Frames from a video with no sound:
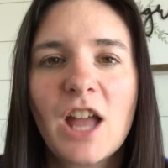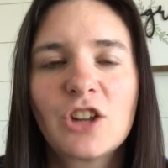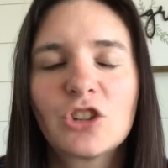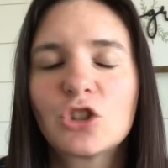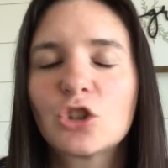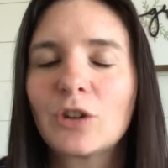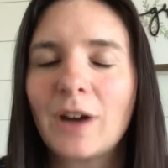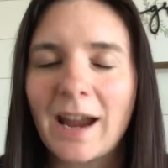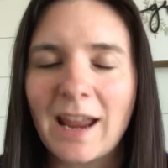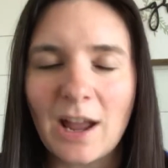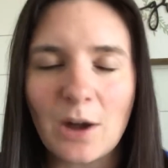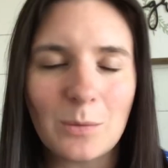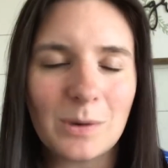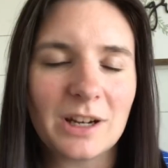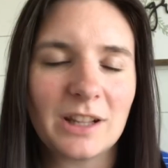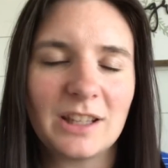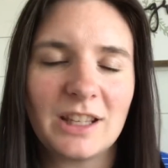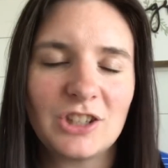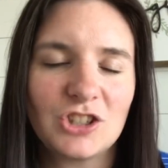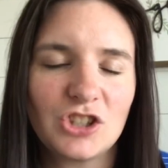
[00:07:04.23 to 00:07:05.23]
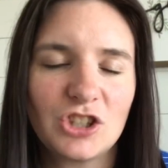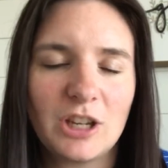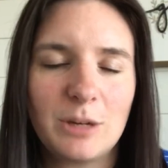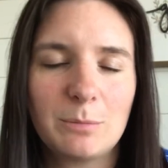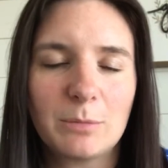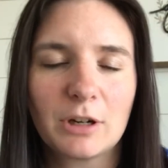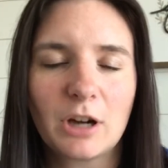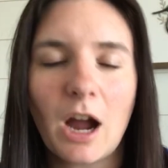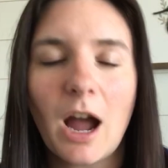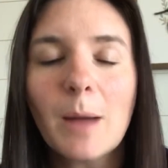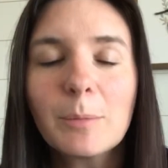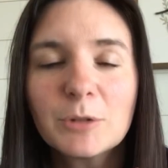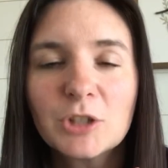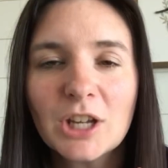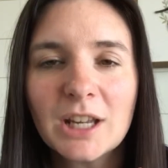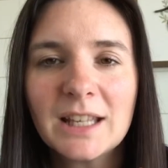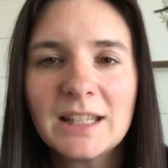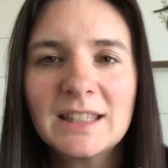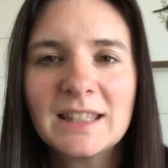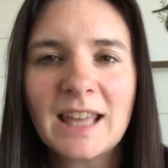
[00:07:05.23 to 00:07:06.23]
Try out one of these cheaper
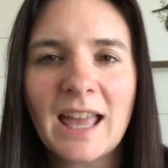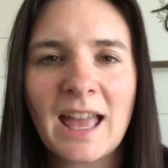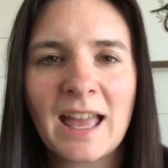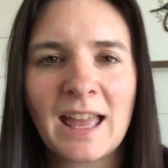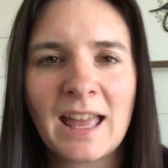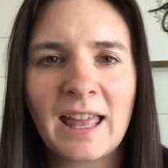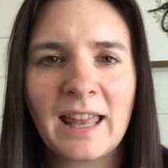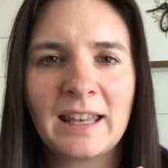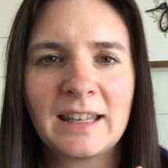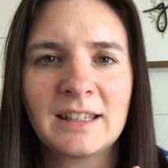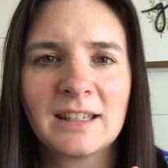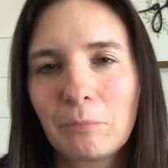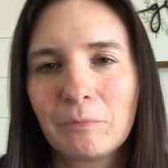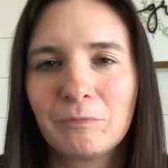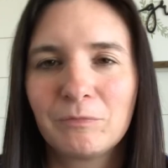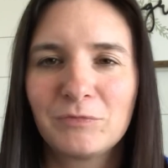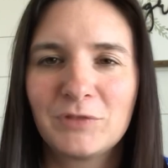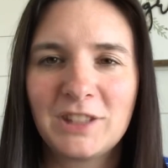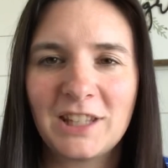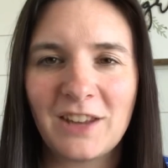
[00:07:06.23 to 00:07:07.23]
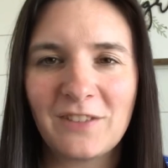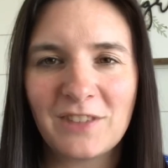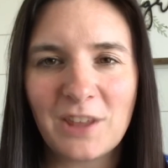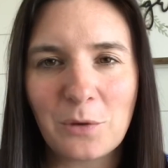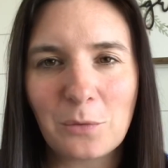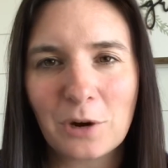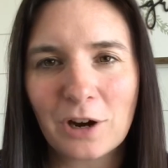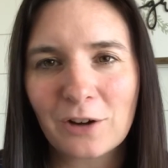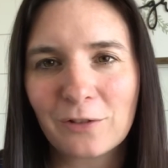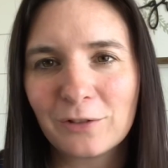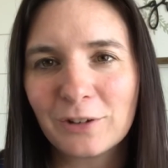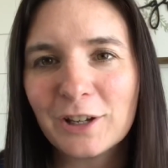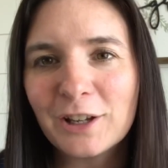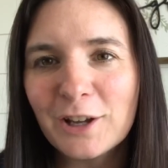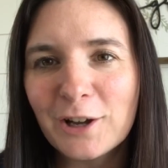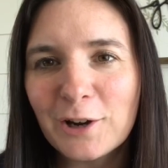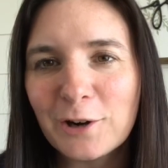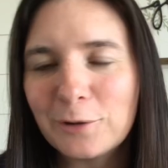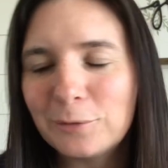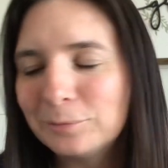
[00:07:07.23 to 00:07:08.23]
options and see if they work for
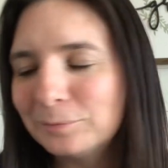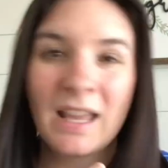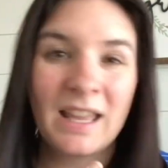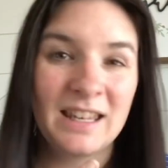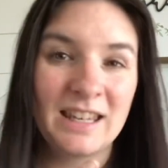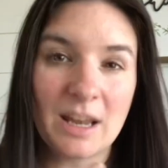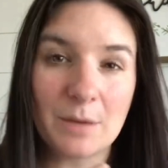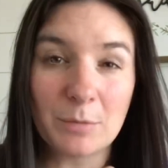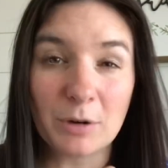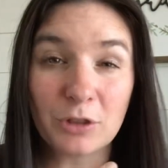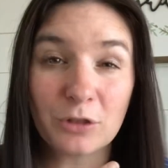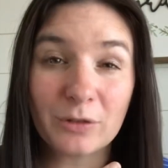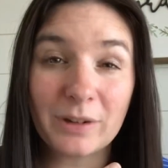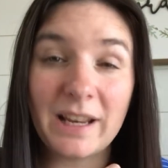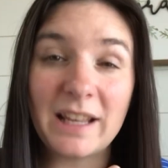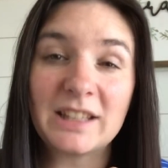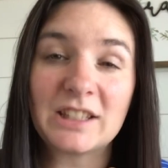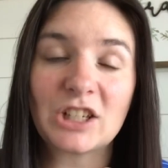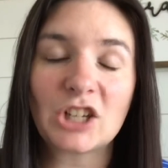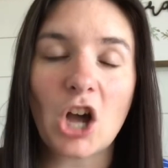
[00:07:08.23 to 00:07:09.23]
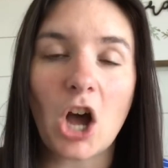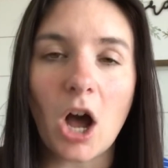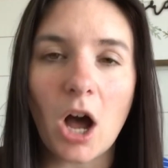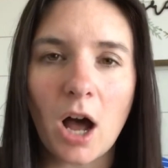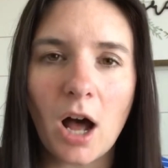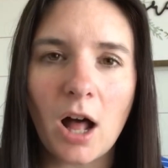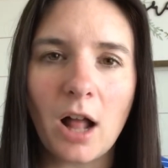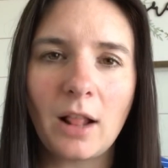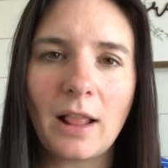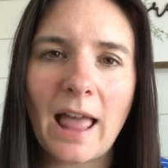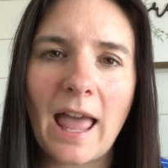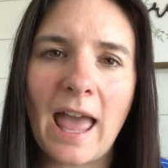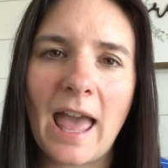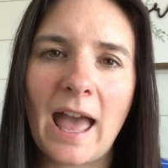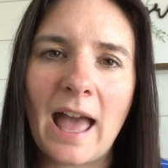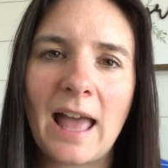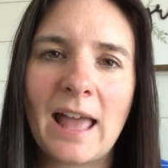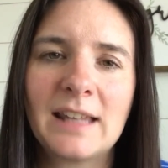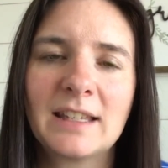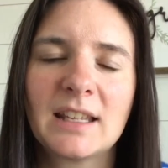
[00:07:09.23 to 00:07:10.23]
you. Number 3 is to call
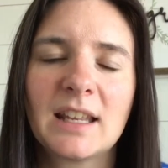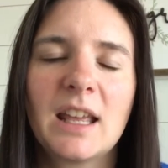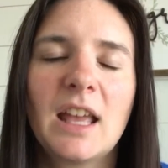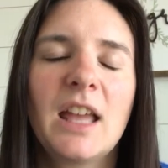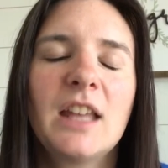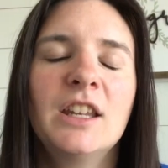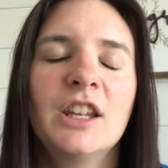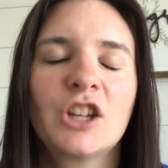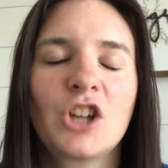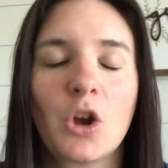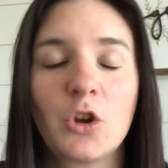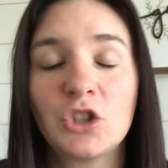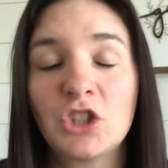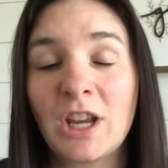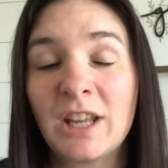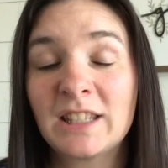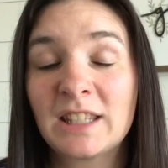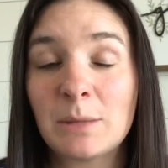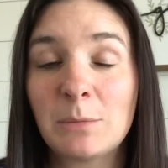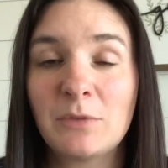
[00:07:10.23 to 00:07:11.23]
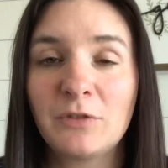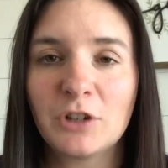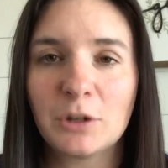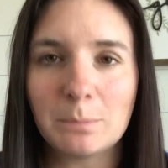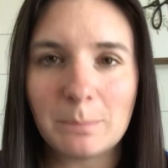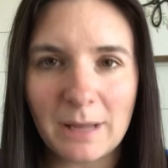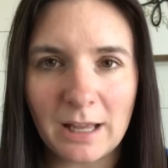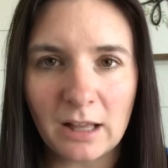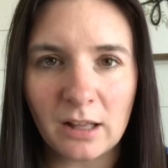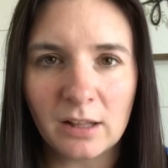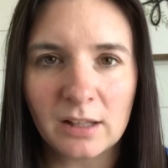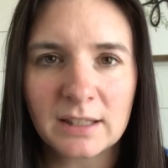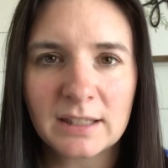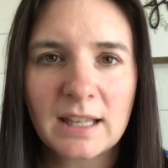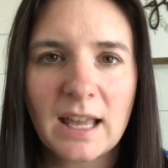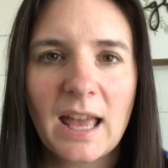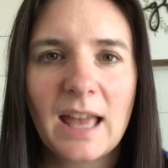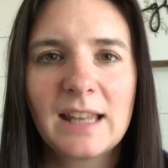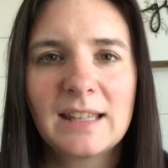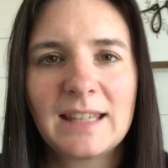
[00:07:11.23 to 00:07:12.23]
and negotiate some of your bills
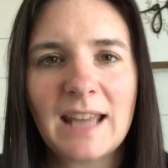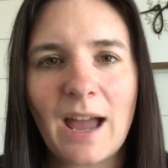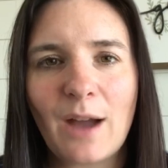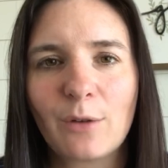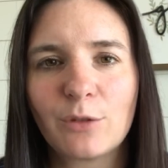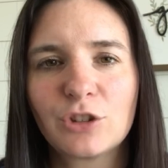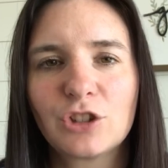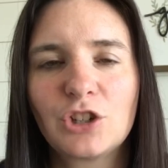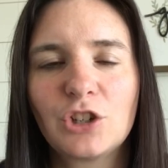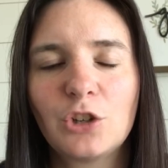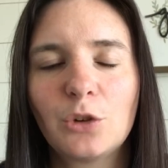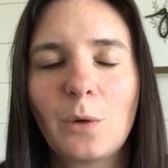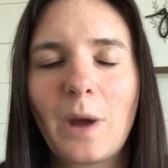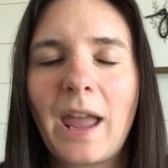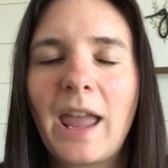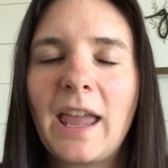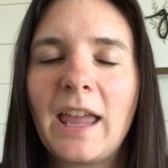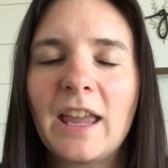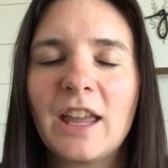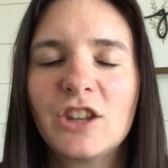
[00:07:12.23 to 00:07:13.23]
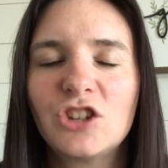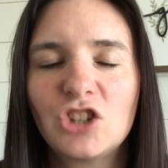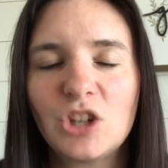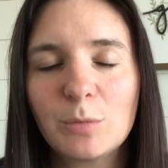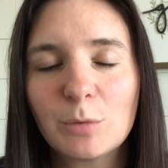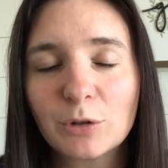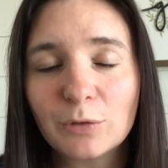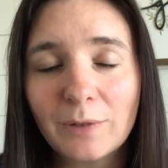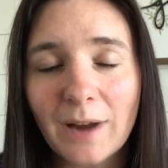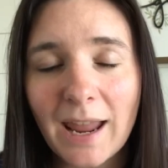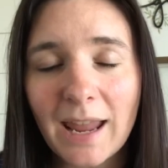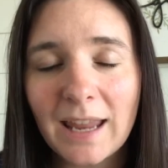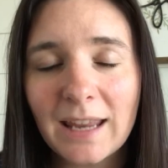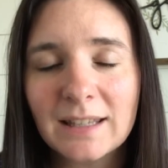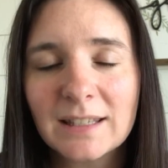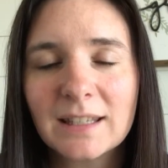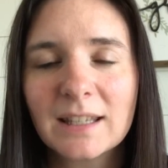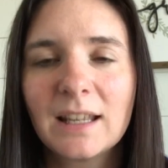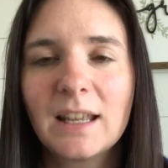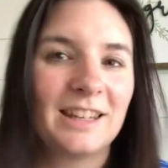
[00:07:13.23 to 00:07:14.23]
down to a cheaper
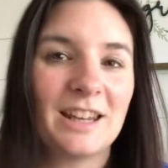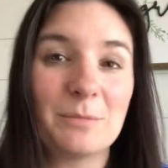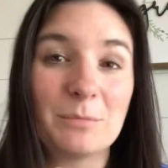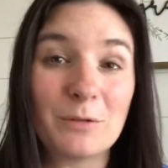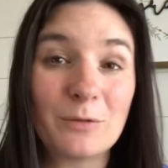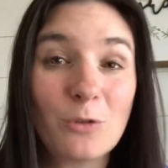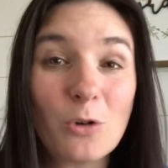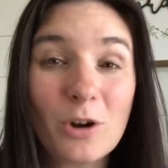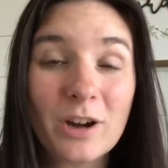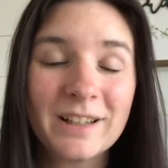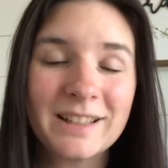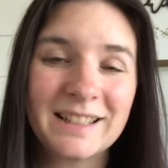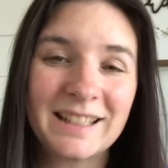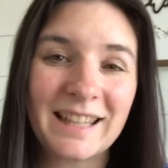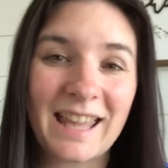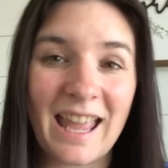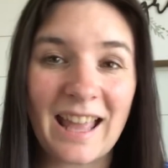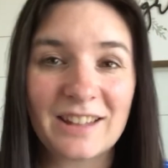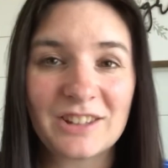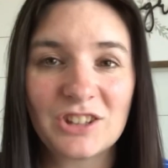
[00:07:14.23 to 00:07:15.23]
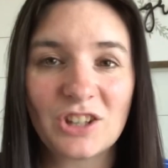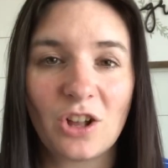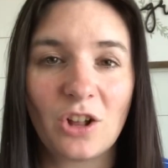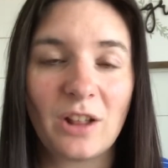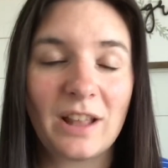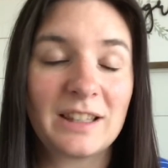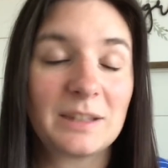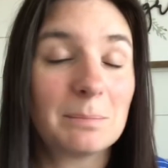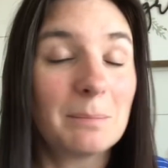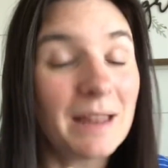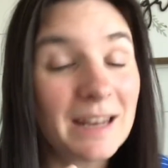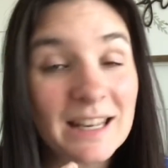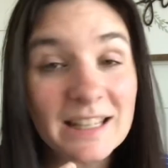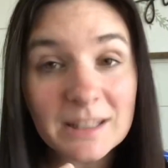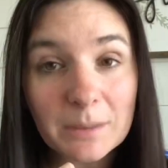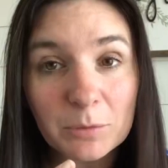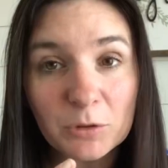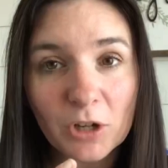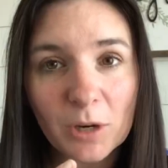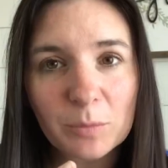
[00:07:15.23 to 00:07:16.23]
rate. Number 4 is to cancel as many
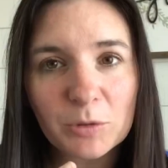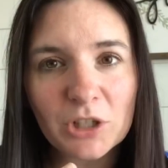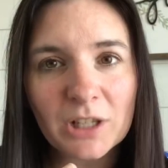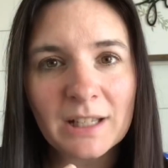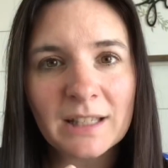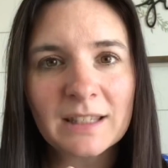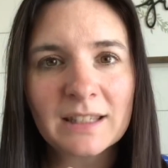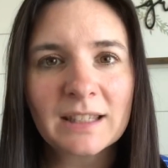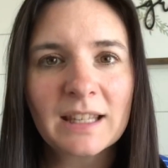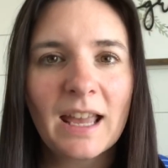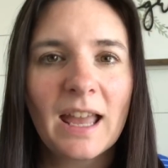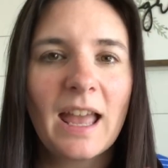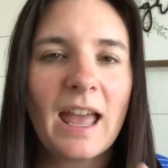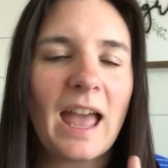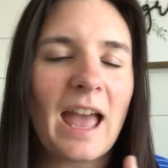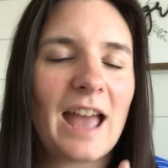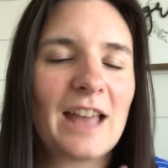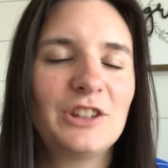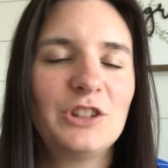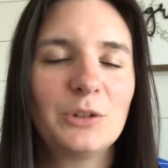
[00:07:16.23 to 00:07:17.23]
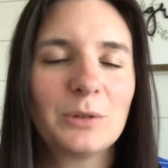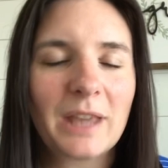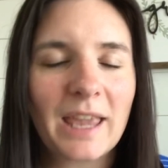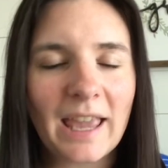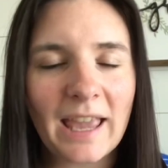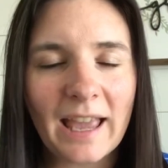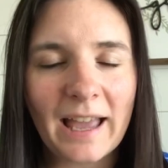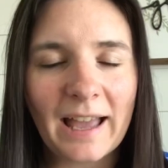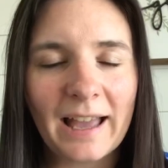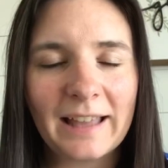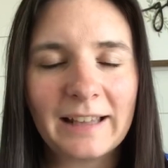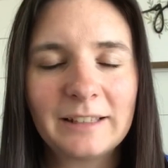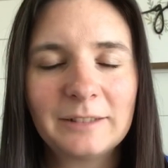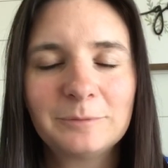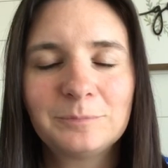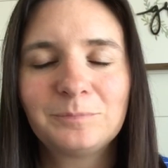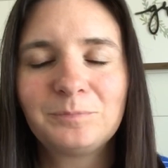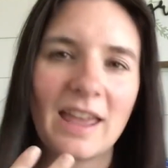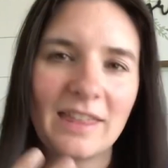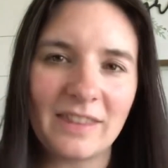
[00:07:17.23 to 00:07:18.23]
subscriptions as you can.
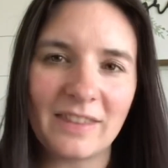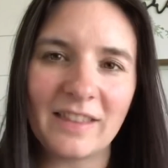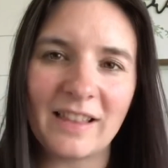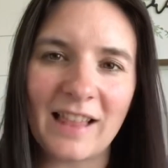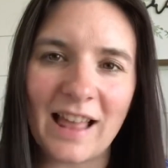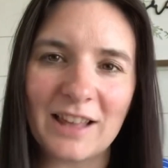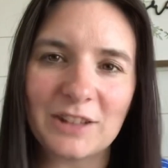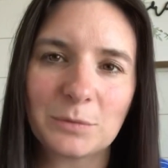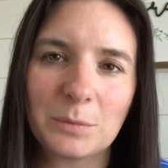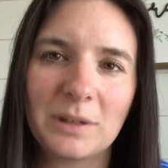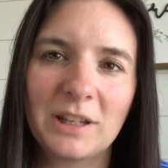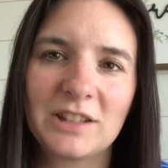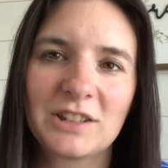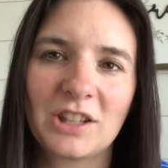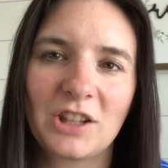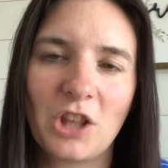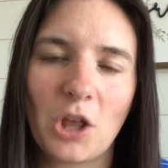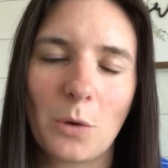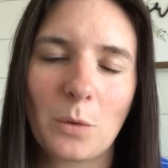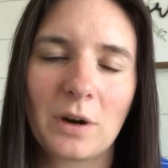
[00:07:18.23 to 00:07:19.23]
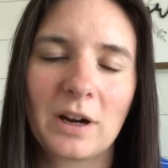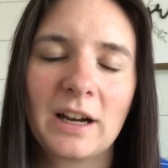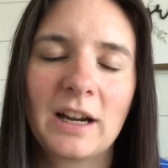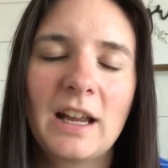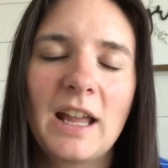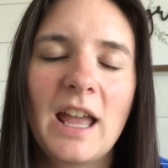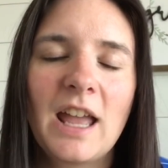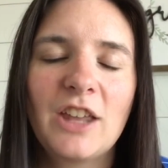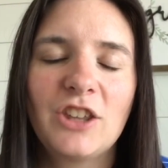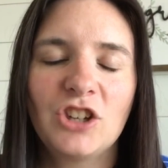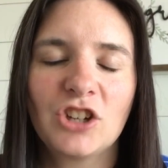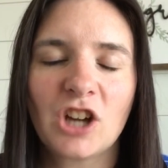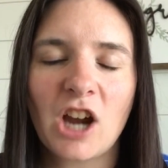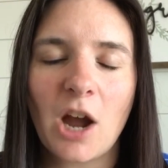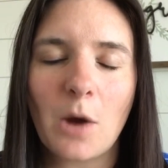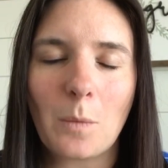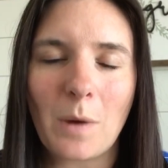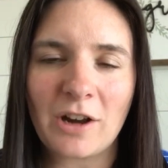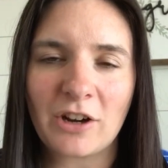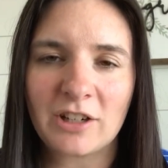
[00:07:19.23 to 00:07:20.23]
And then the last one is to lower your
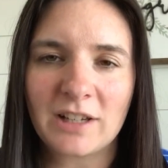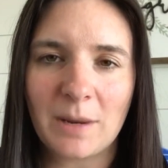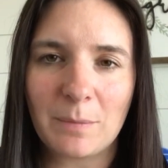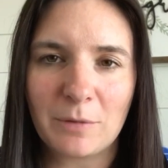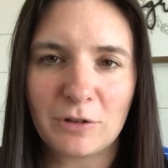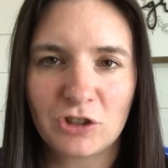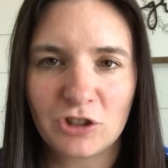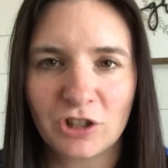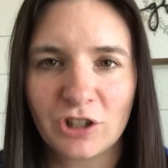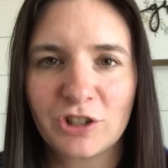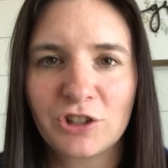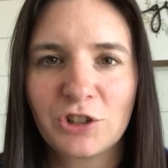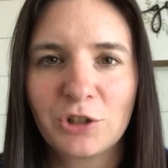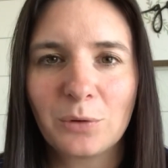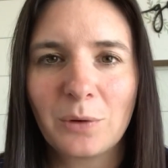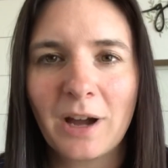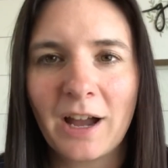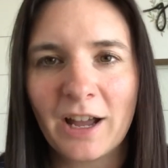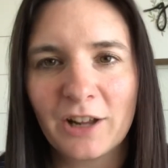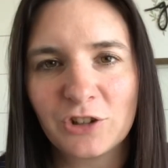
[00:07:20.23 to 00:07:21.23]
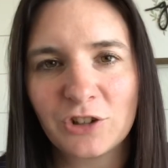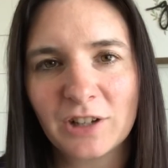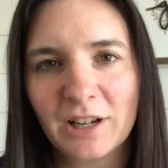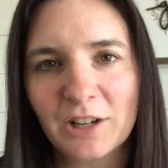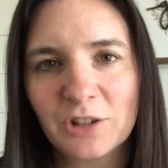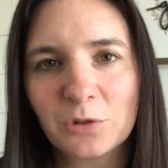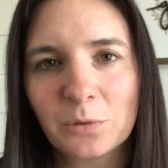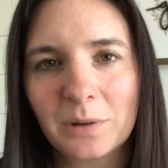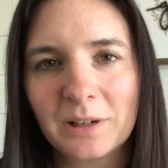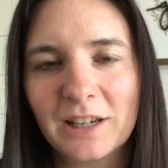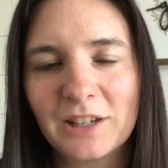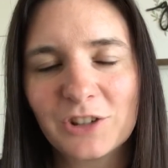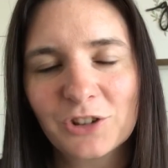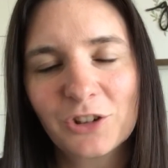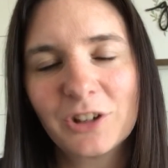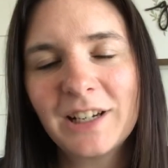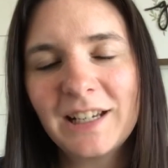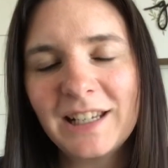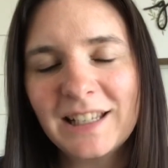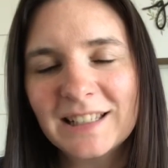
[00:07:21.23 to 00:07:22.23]
hot water temperature to 120
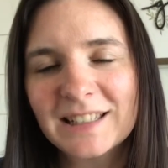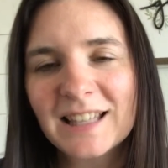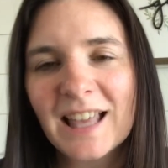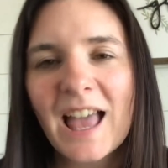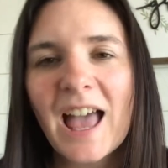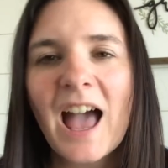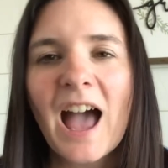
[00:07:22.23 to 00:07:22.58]
degrees.